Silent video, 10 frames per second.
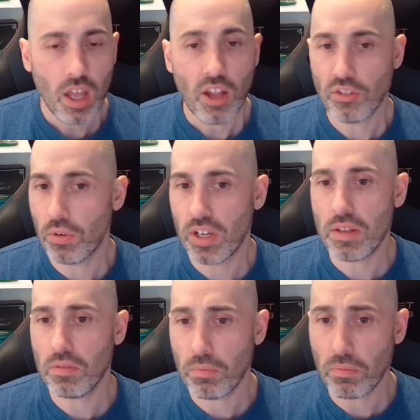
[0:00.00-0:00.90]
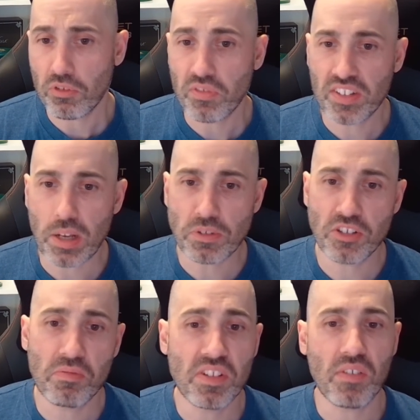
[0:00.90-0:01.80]
Has already sort of
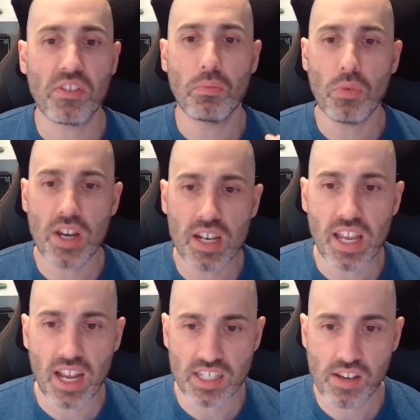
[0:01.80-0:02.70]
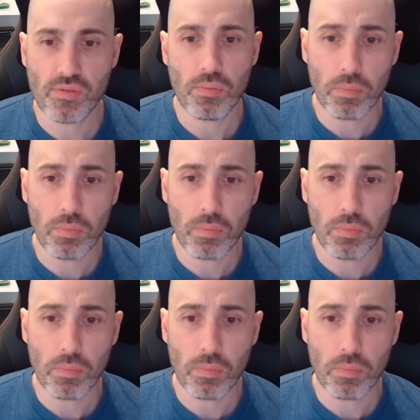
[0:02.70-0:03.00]
establishes himself as a really active